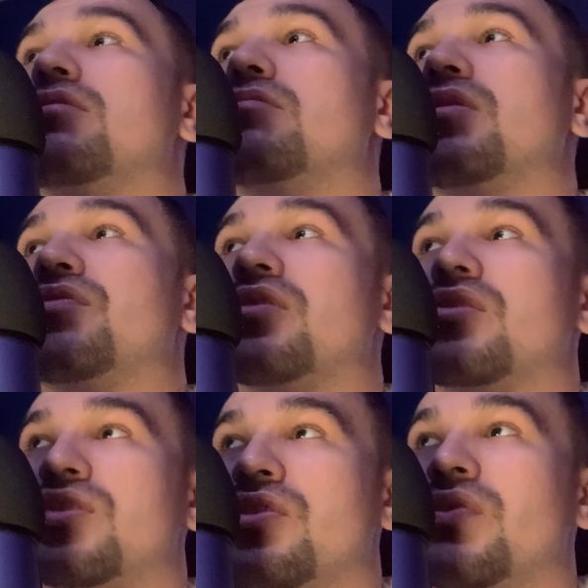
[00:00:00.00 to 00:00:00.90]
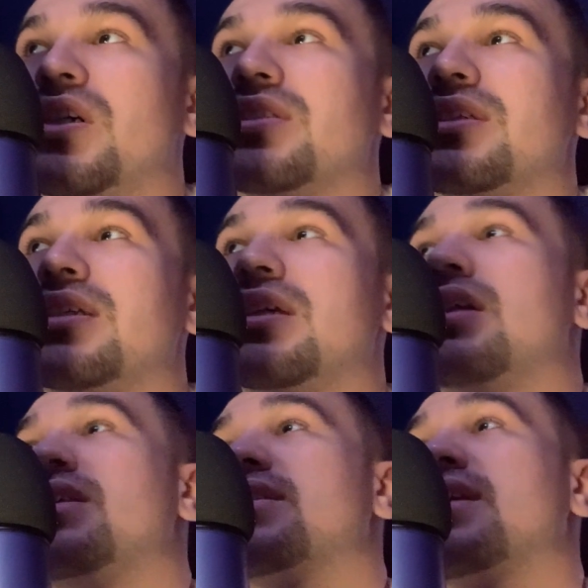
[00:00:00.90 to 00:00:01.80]
But for Gervonta, it
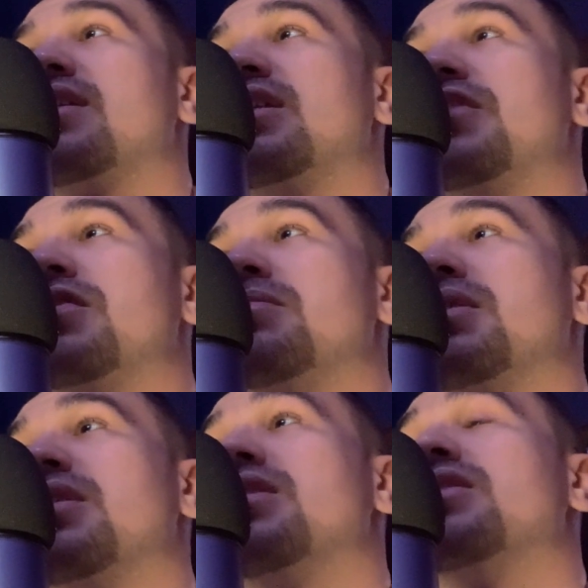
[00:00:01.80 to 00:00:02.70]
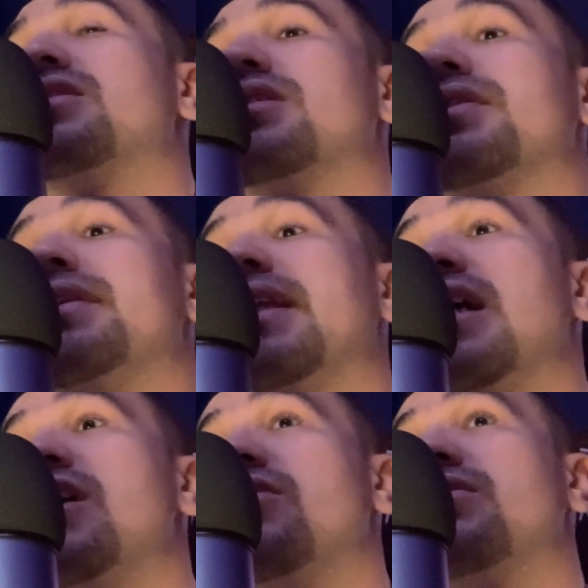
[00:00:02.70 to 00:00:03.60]
is kind of different because
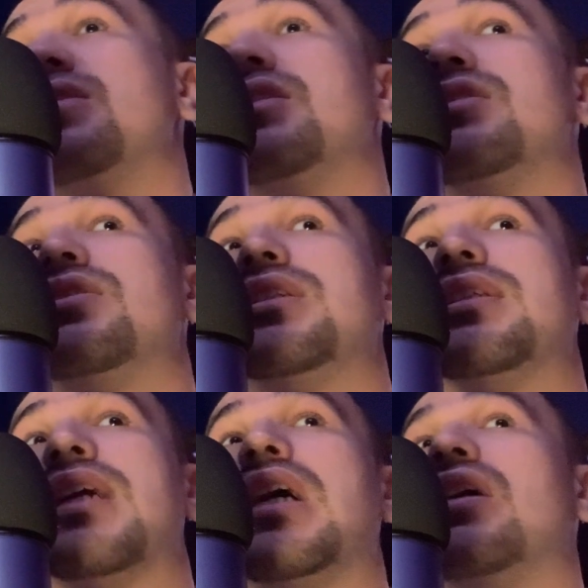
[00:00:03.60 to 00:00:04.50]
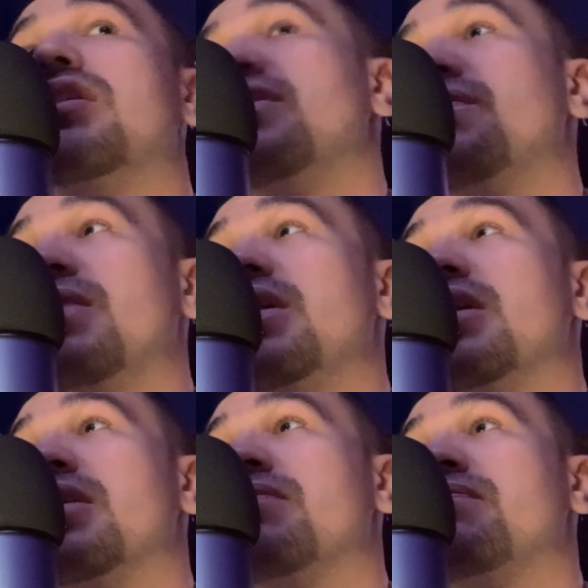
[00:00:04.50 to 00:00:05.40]
now, since he's not
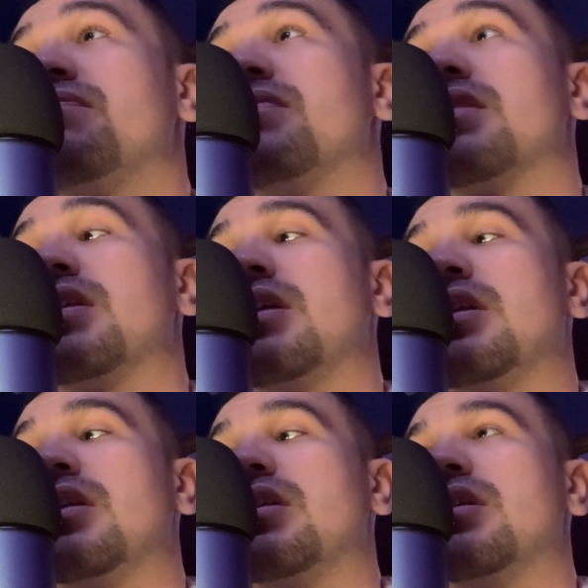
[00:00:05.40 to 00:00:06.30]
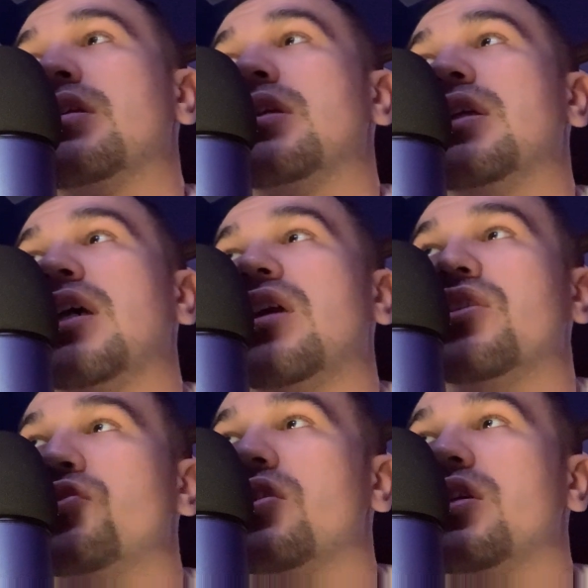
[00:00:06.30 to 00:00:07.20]
undefeated and he had a
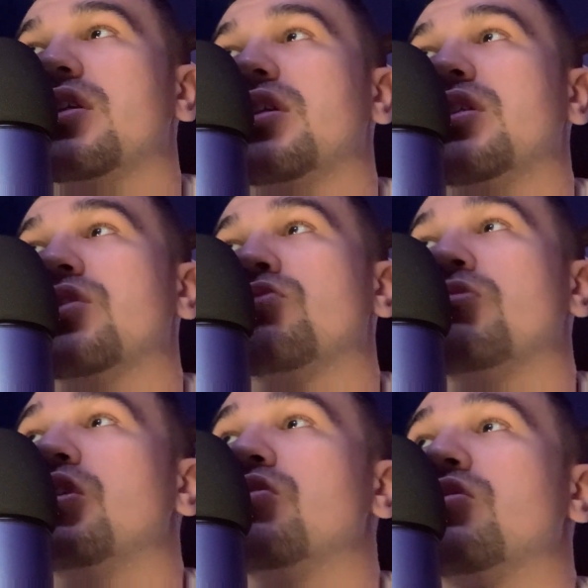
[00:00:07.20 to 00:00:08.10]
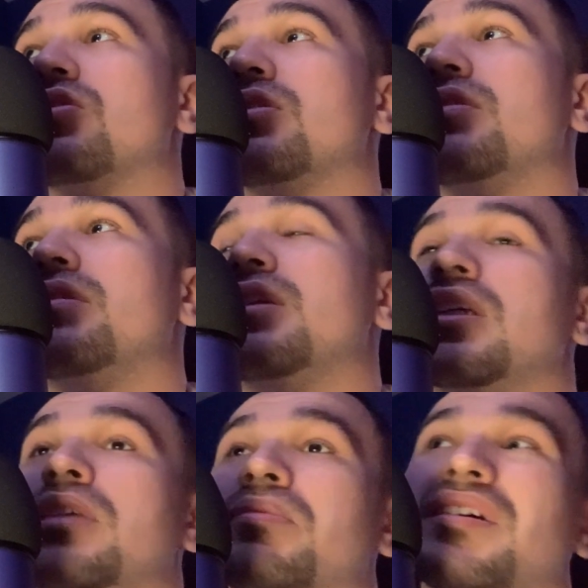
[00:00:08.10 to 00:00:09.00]
draw against Roach,
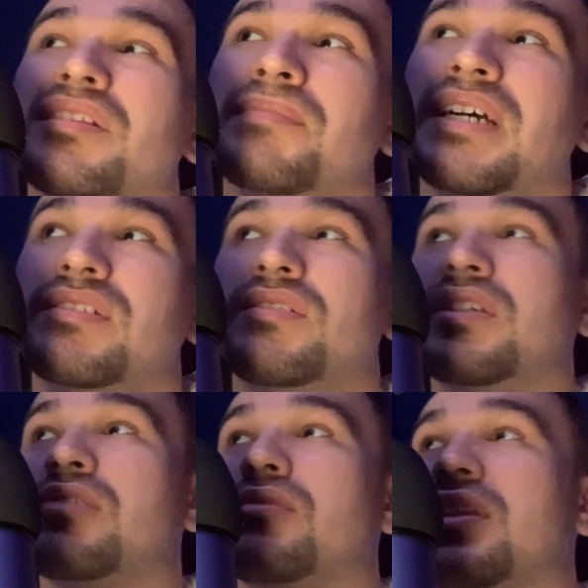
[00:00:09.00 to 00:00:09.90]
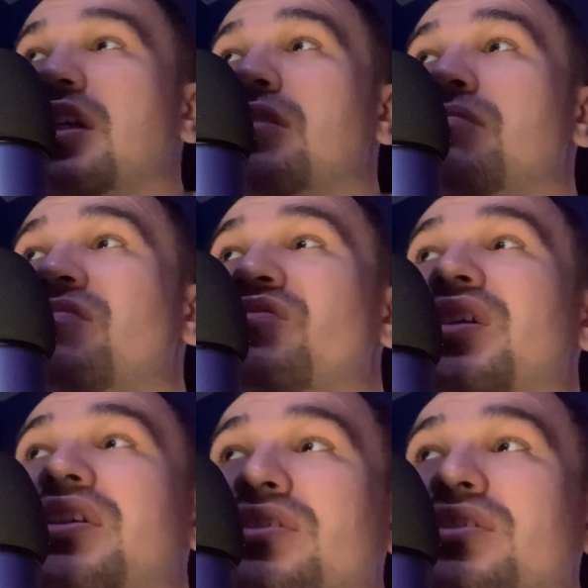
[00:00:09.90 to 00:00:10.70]
he probably might have to deal with him very